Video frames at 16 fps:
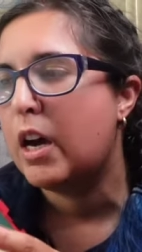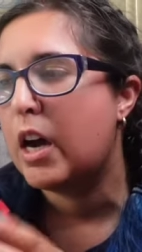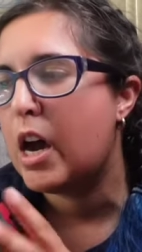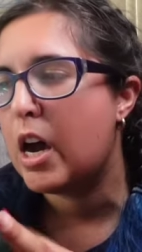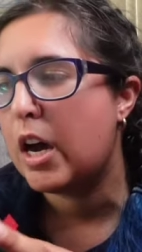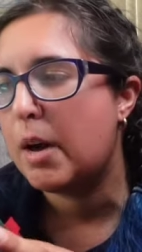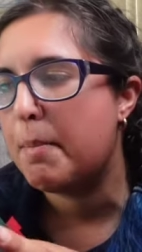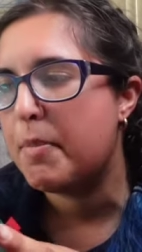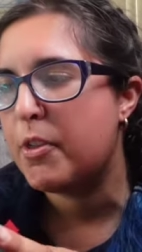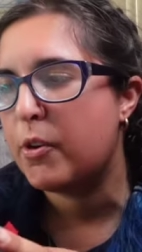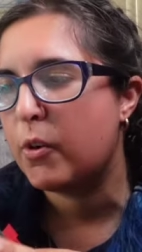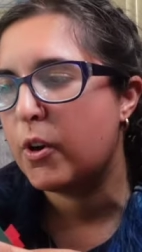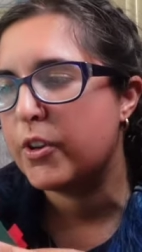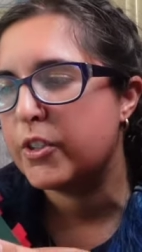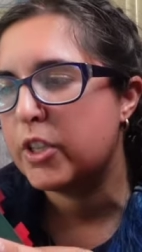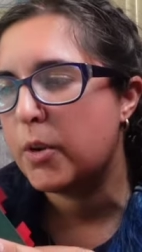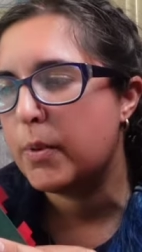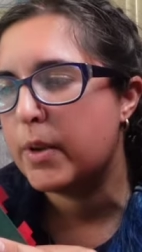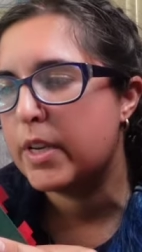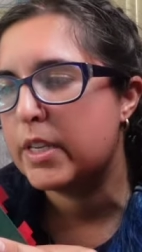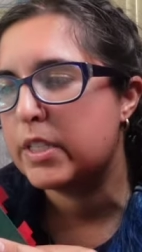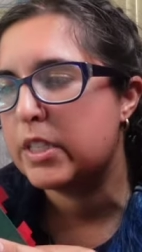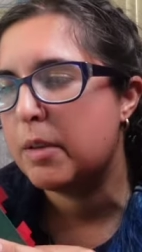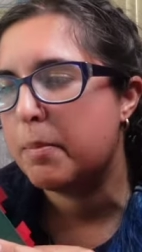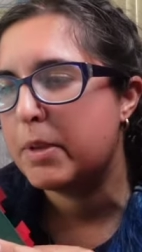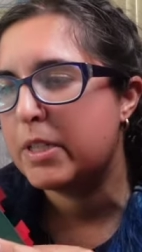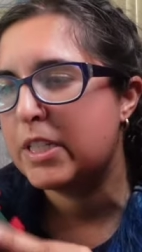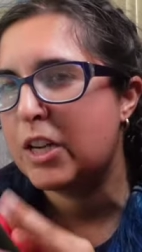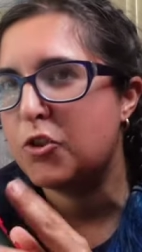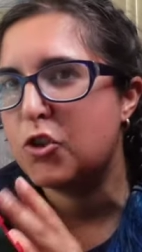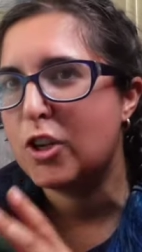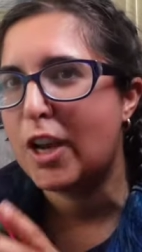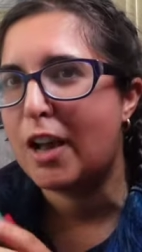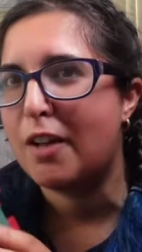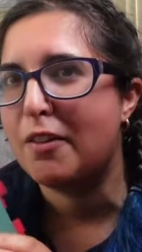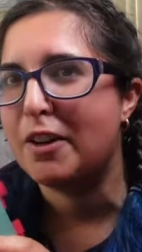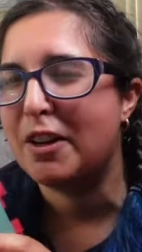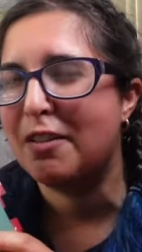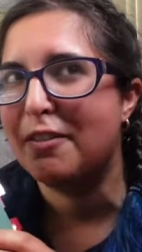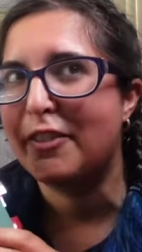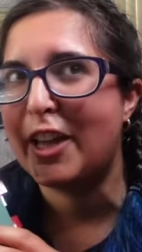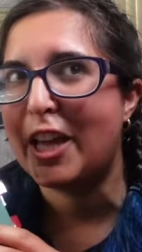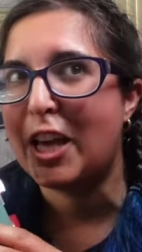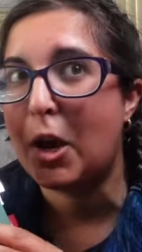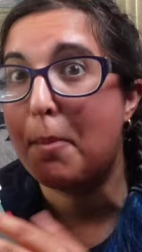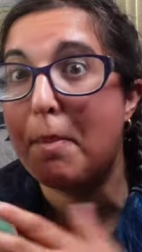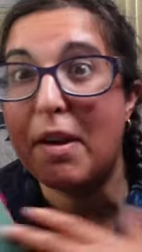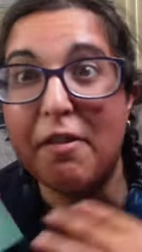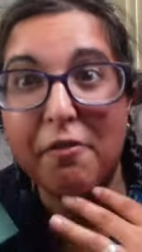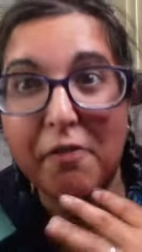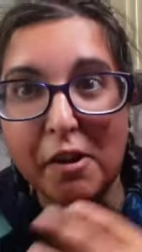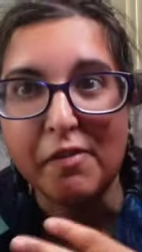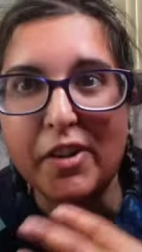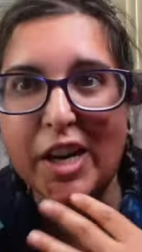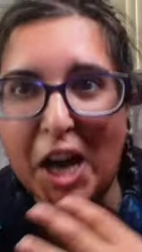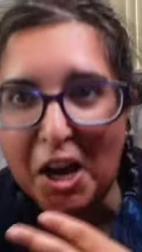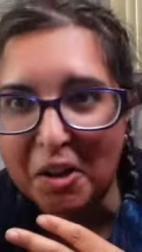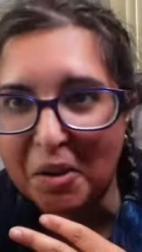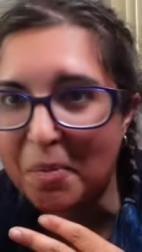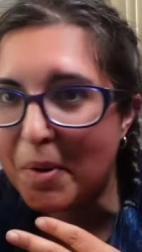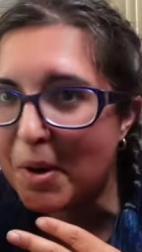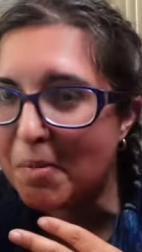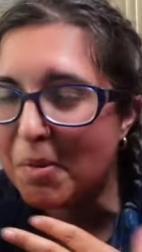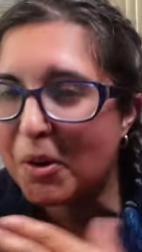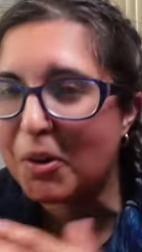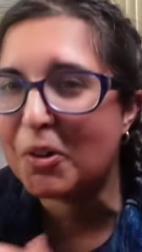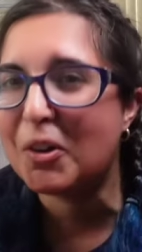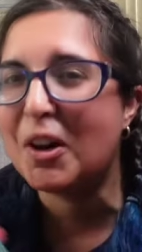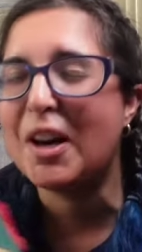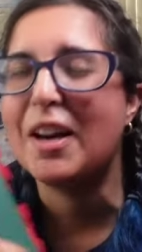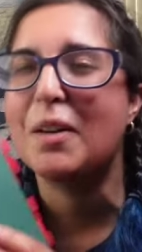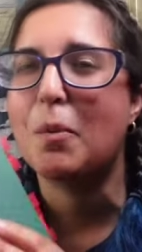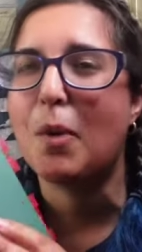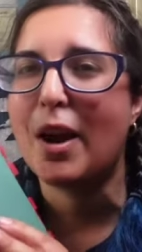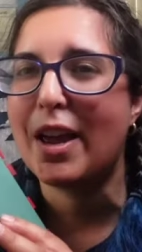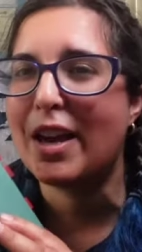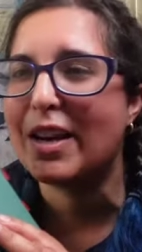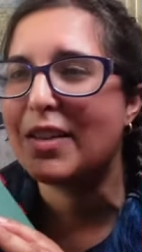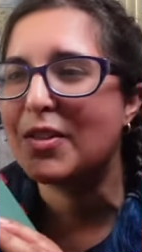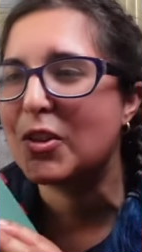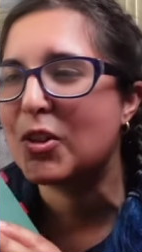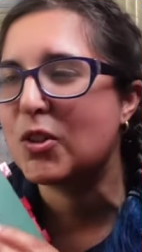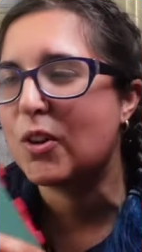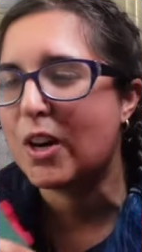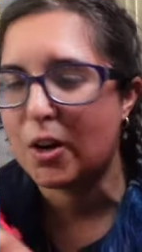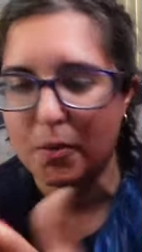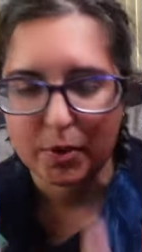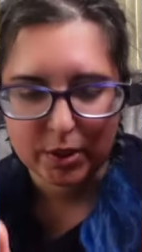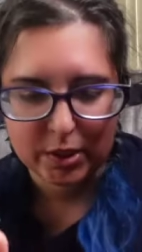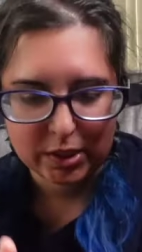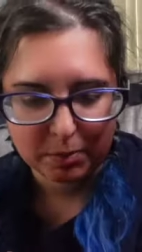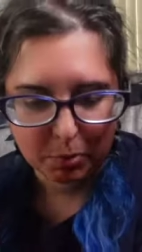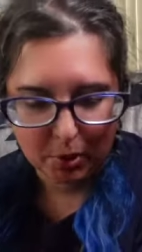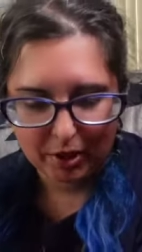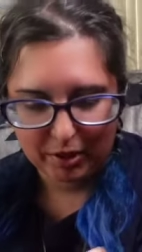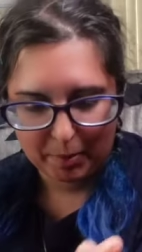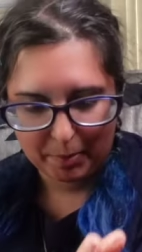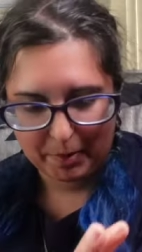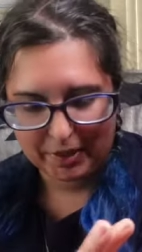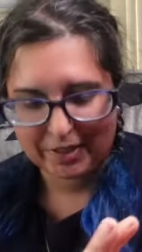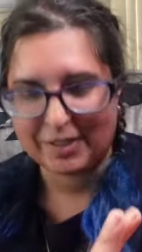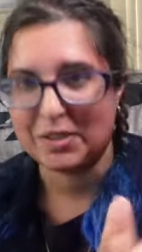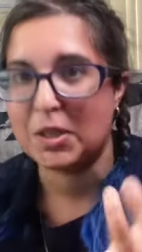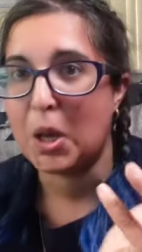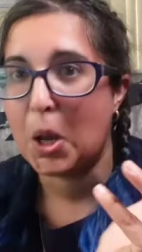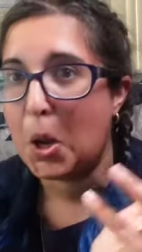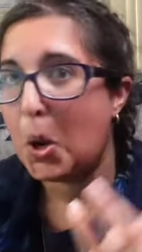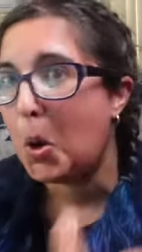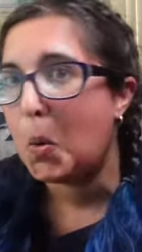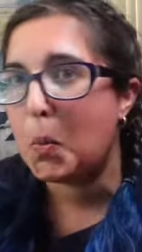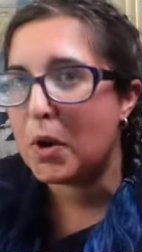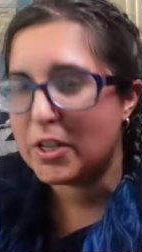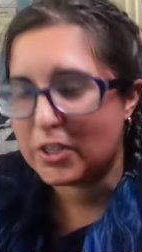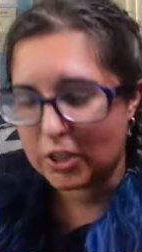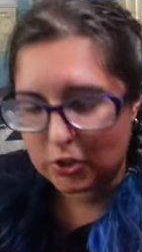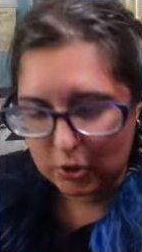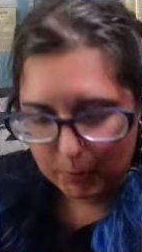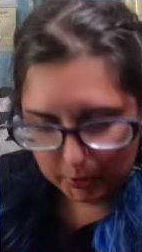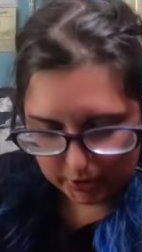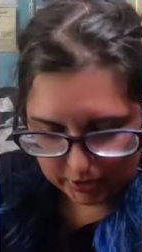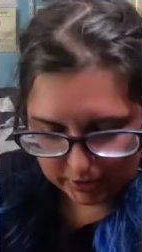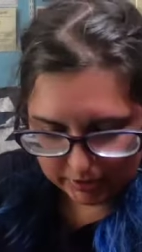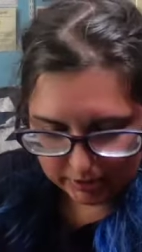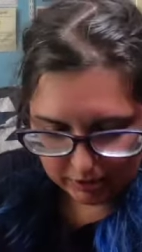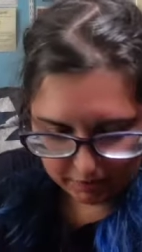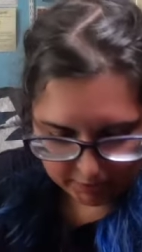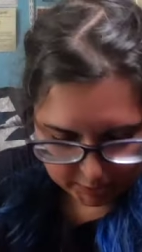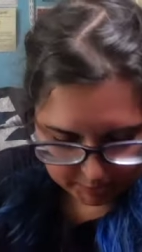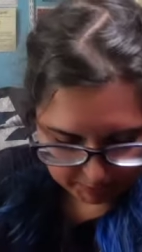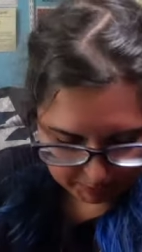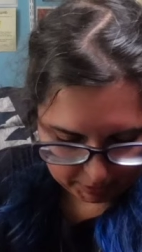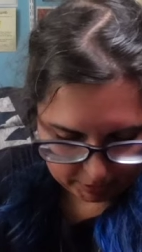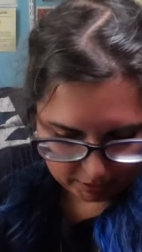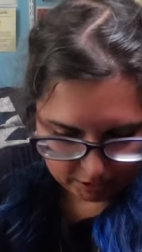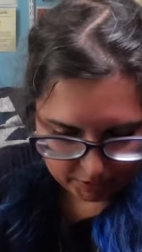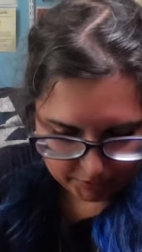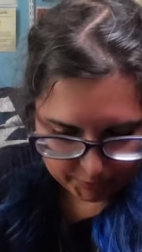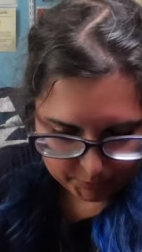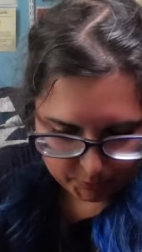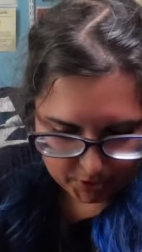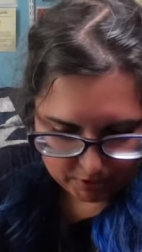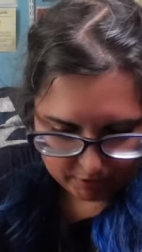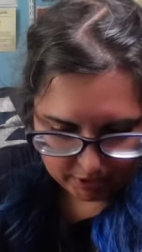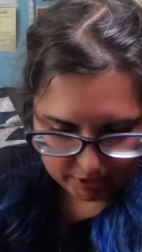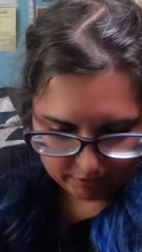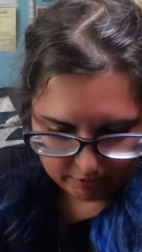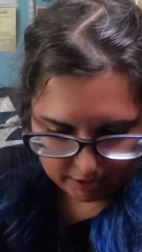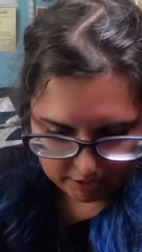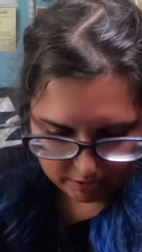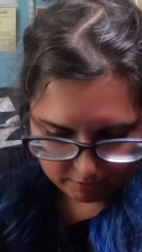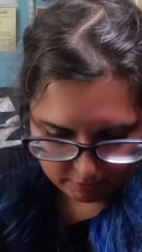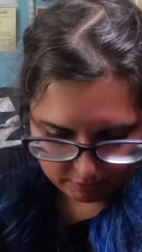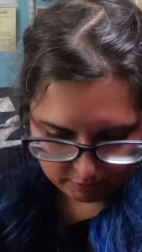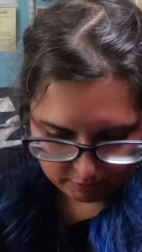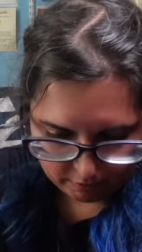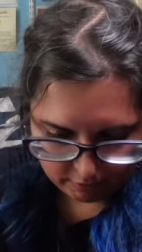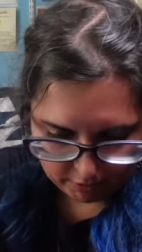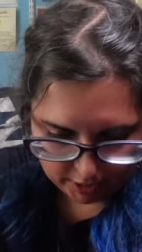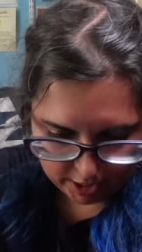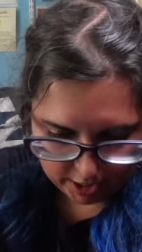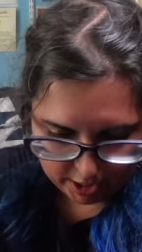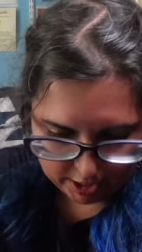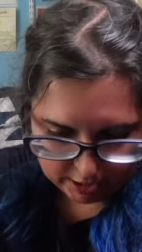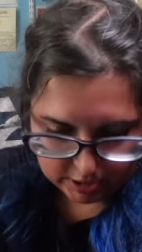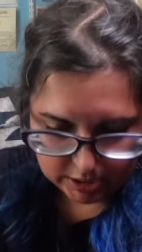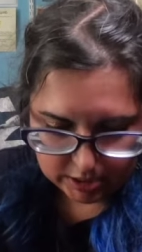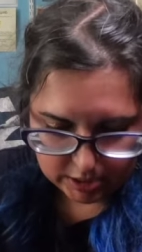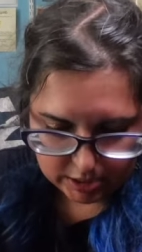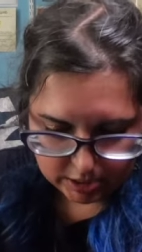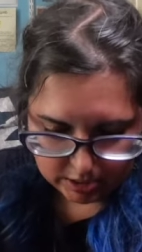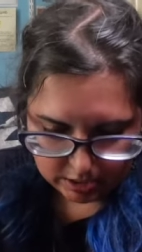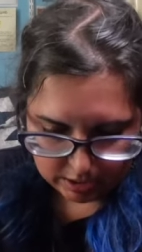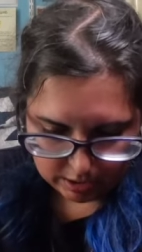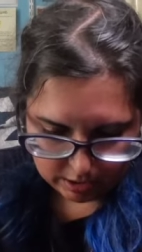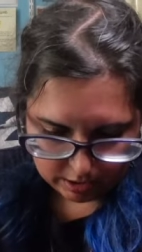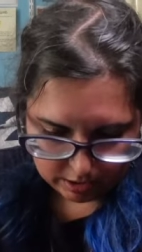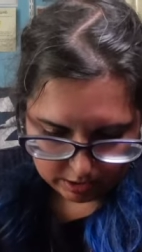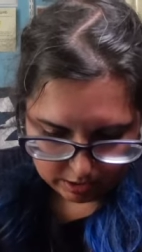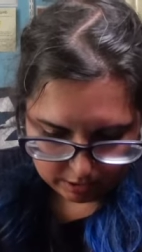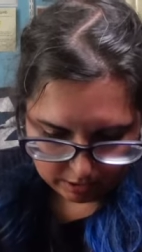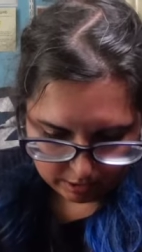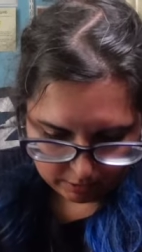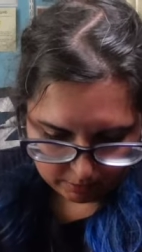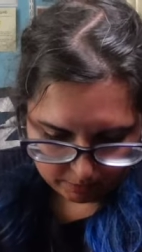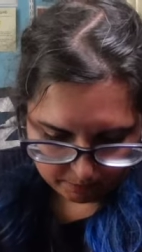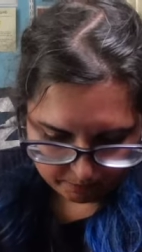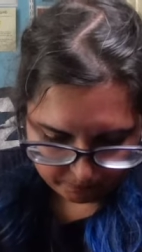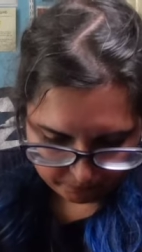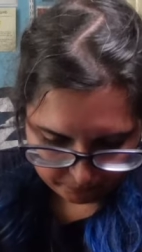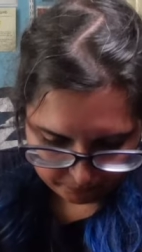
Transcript: Um, there also is the potentiality of like my favorite element of middle grade and Y A in this story. I don't want to spoil it because it's the third book in a series, but I'll spoil it at like the very, very end. Um...